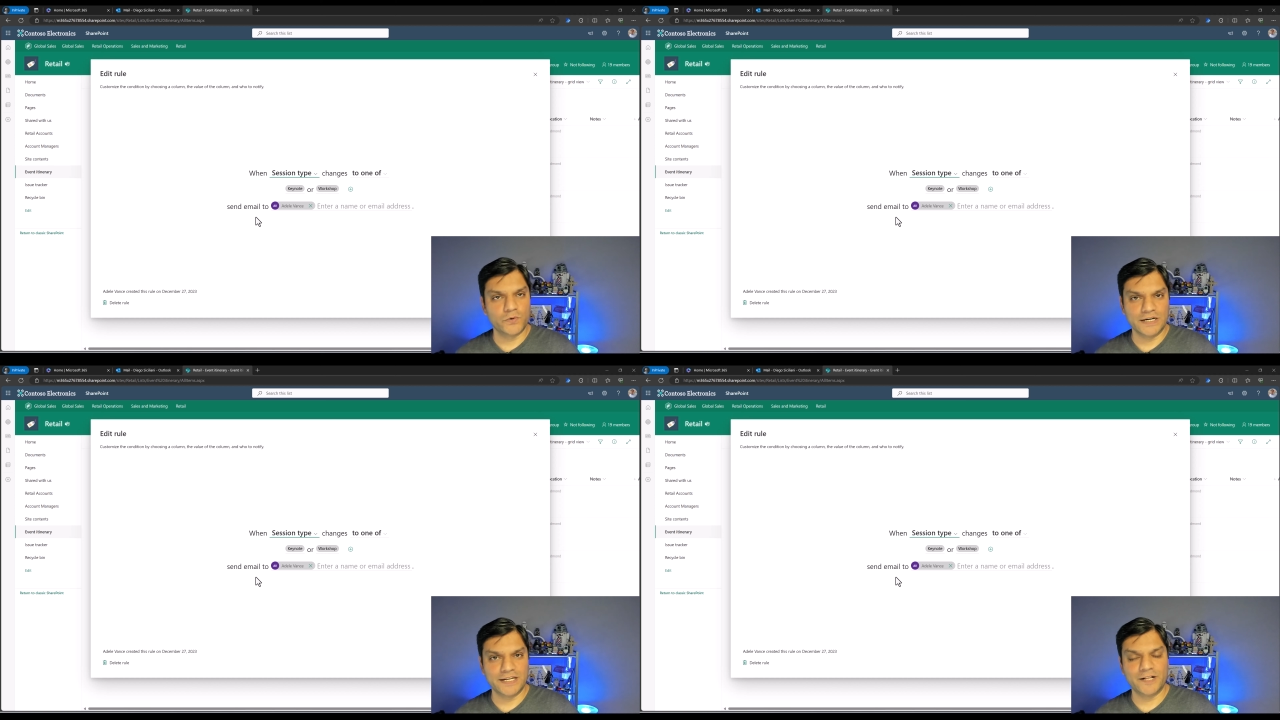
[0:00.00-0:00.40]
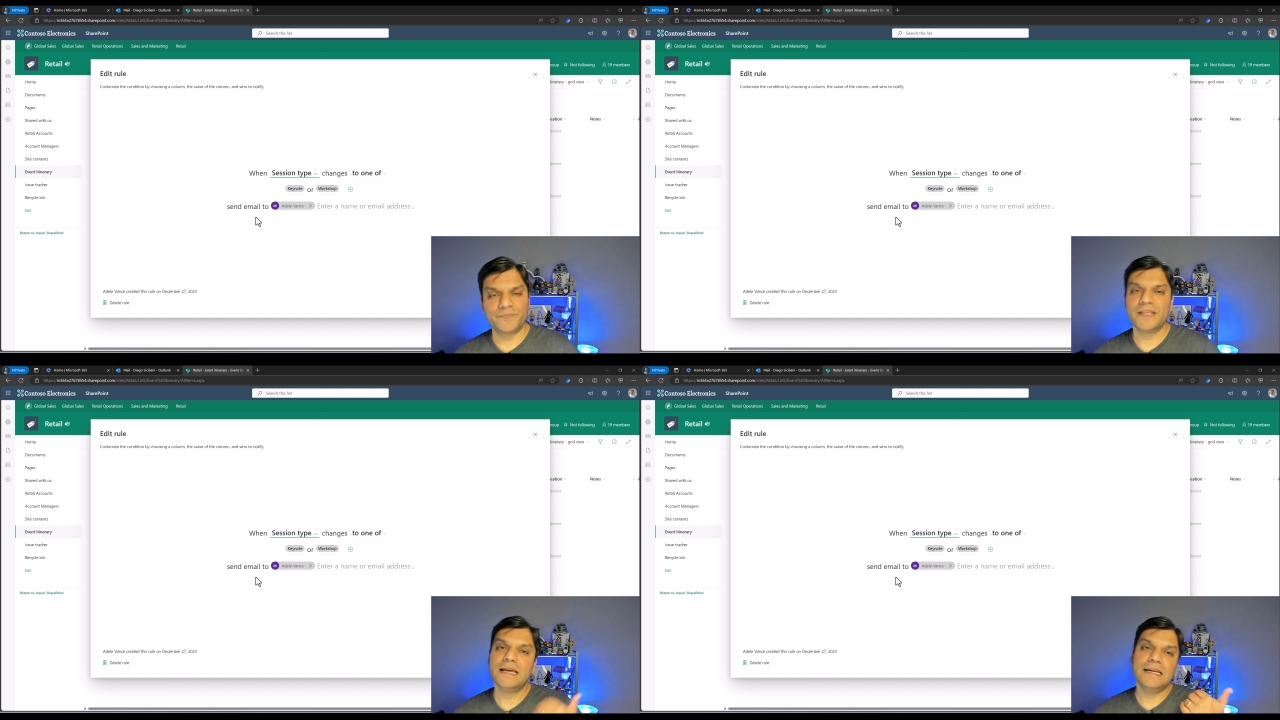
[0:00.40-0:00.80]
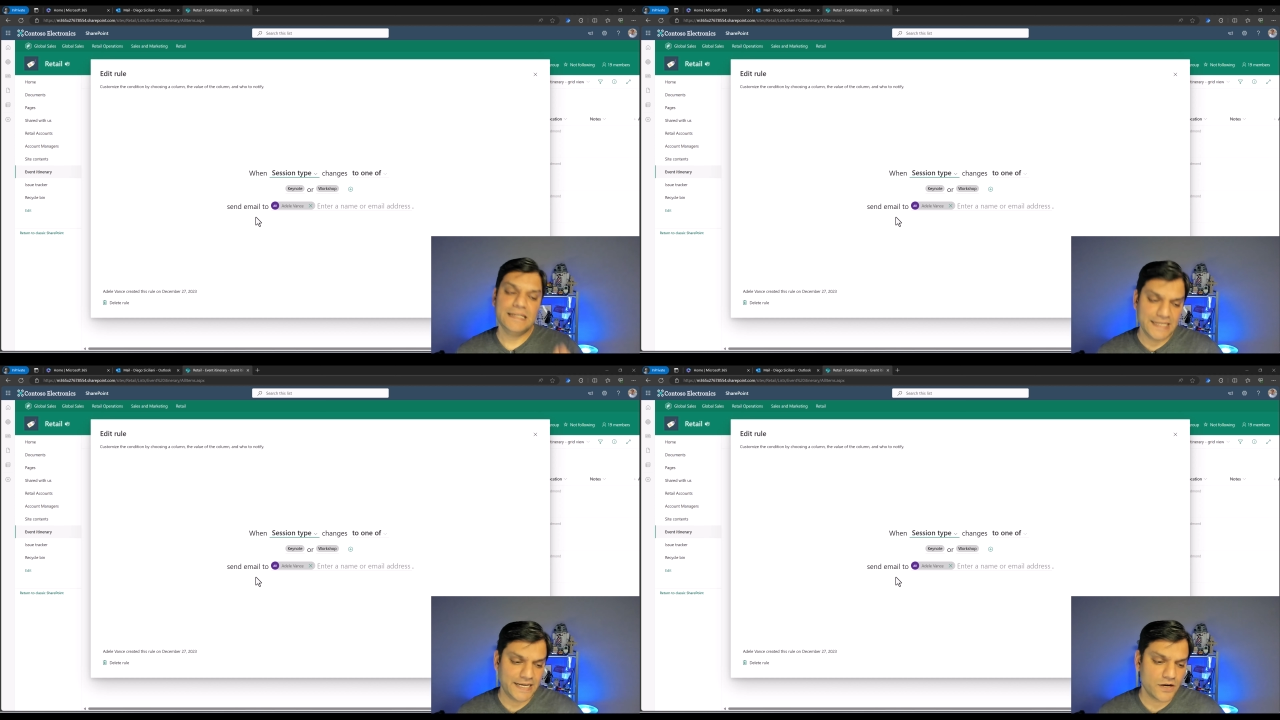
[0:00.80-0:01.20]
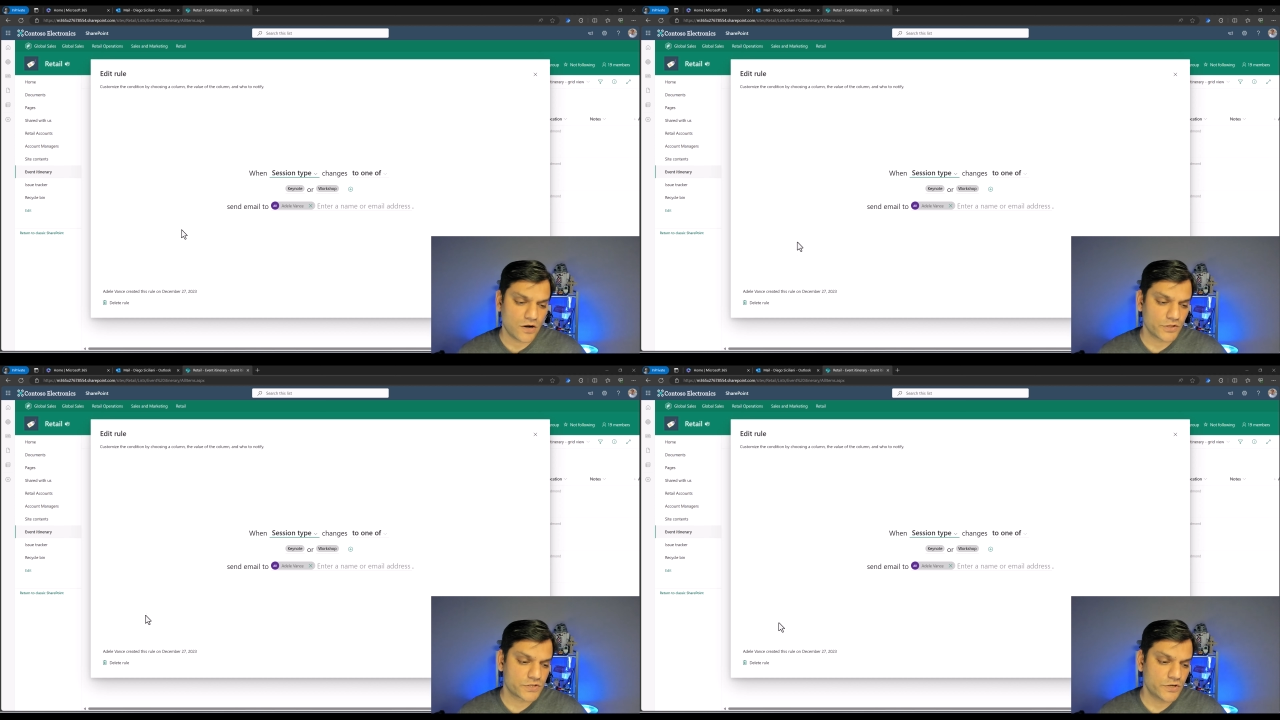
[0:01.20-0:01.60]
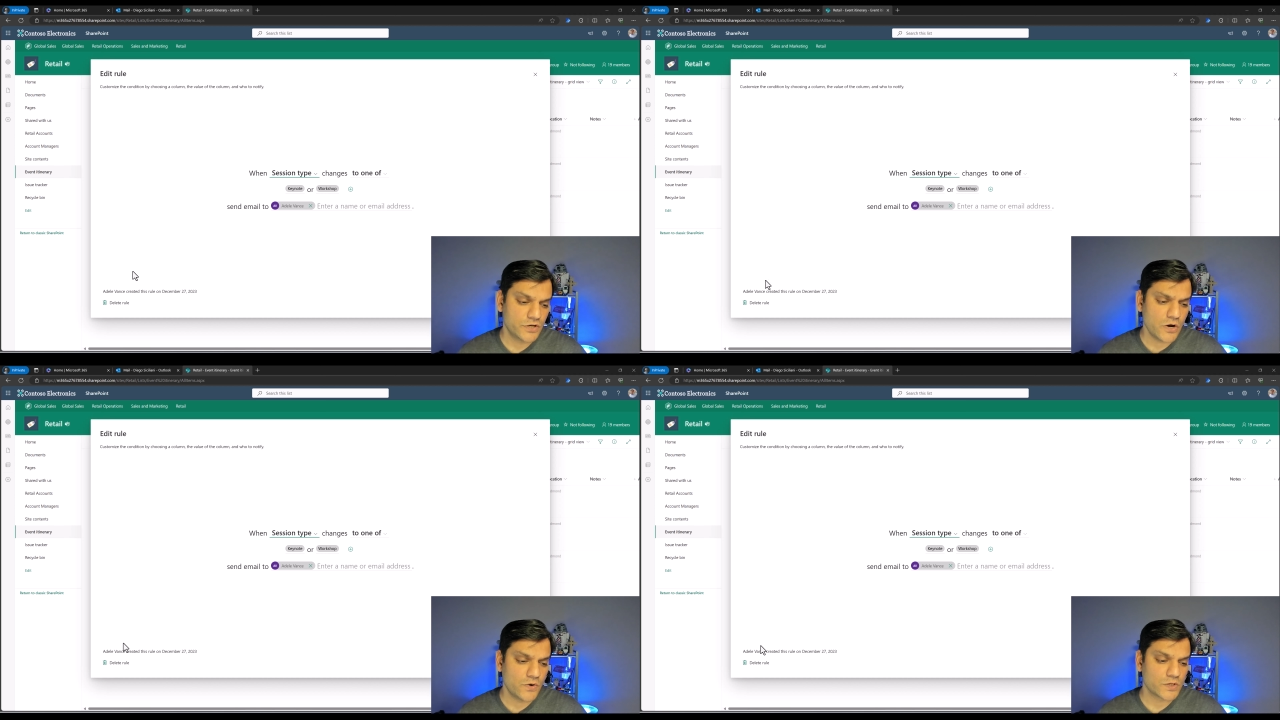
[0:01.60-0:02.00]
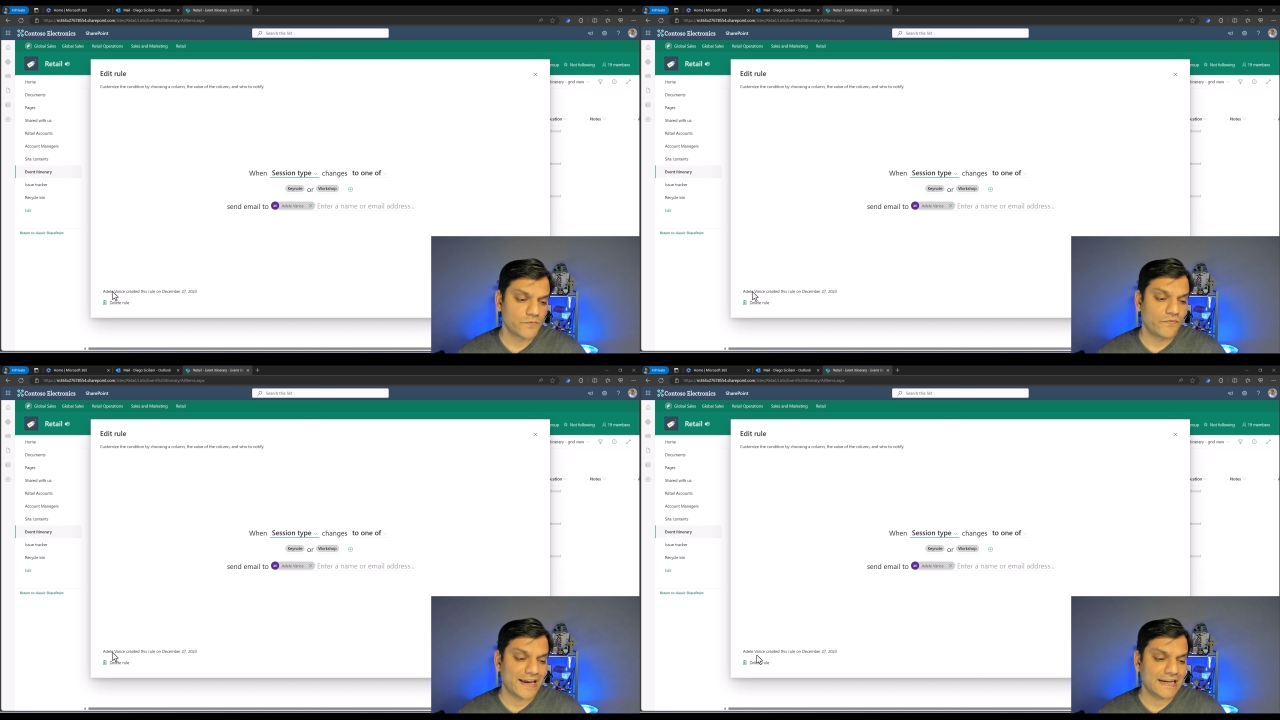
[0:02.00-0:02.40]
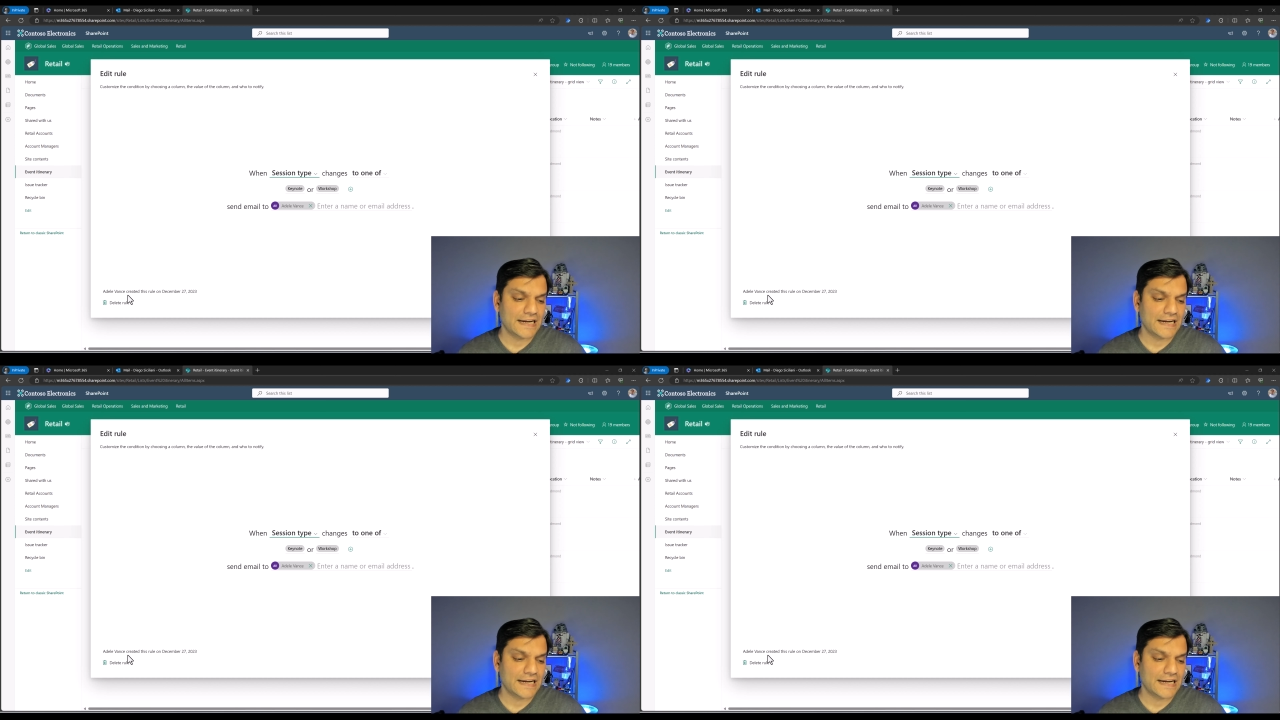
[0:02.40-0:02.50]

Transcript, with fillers: Adele. Diego also knows when